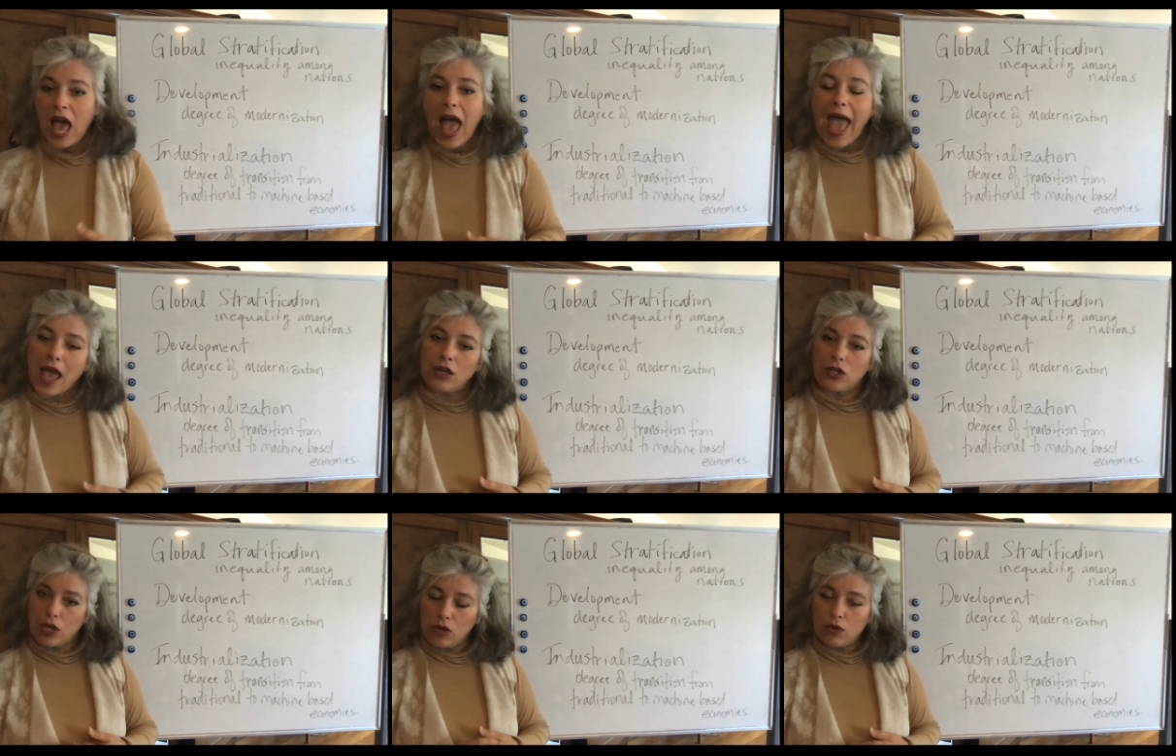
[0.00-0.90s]
and
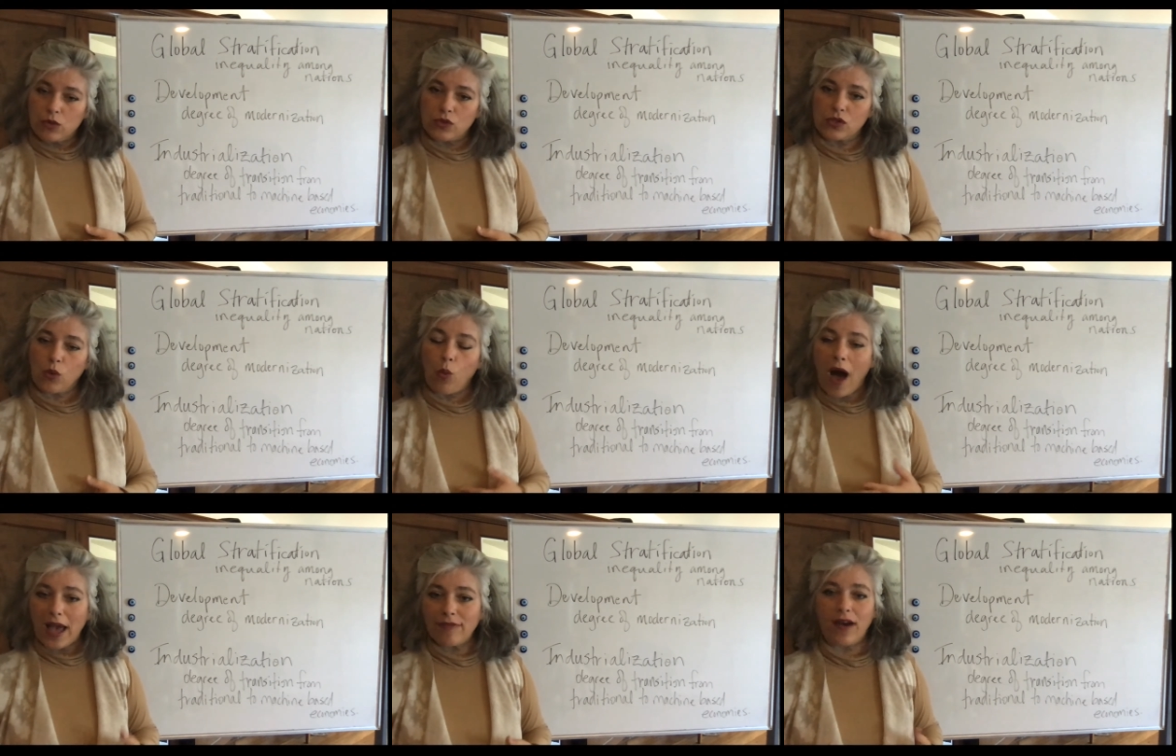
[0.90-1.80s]
use
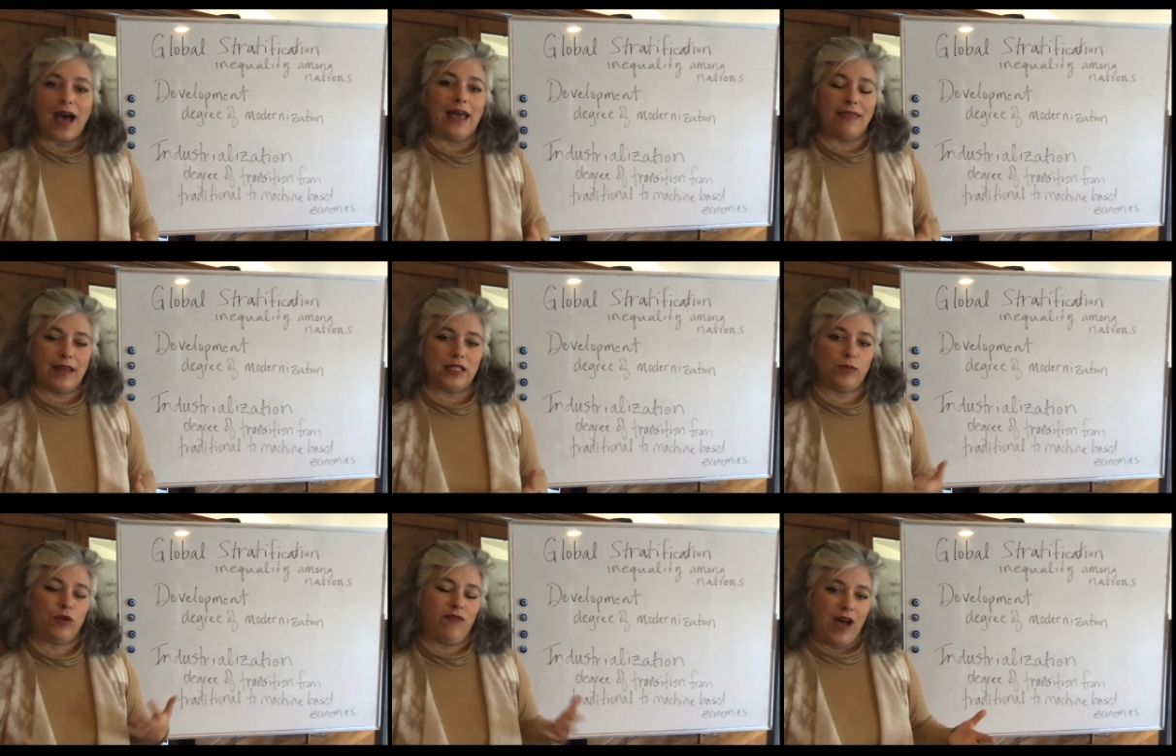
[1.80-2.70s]
Wi Fi that is
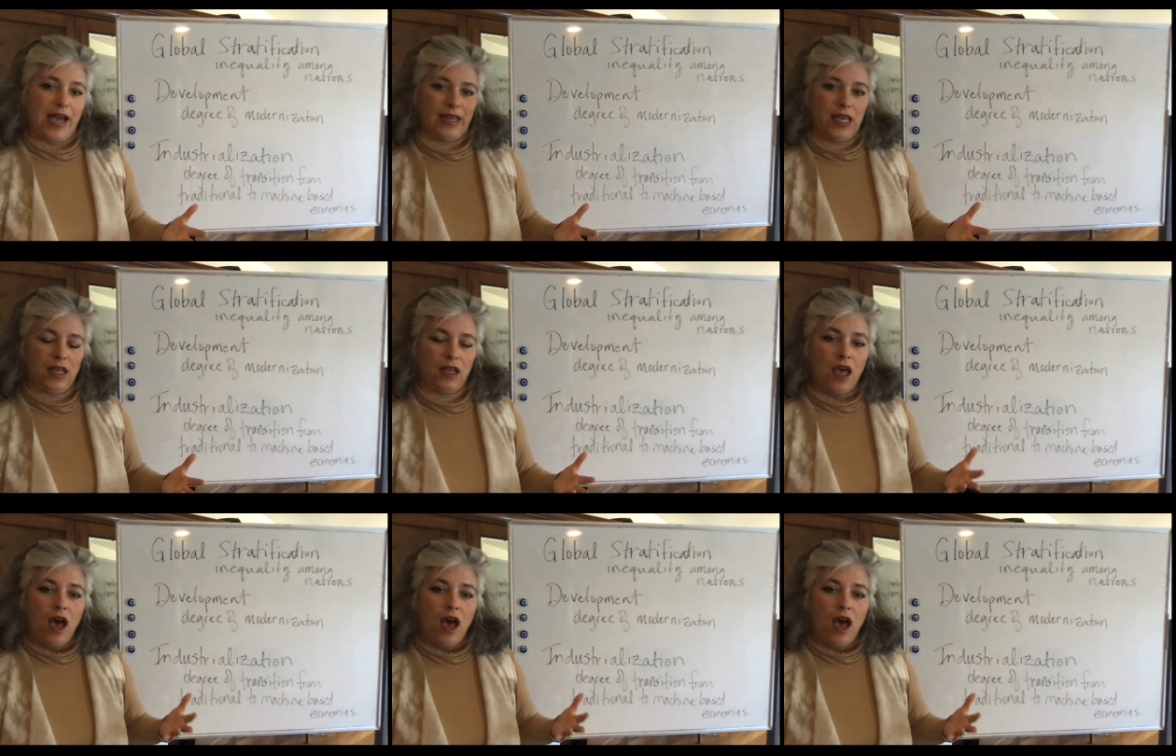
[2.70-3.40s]
provided.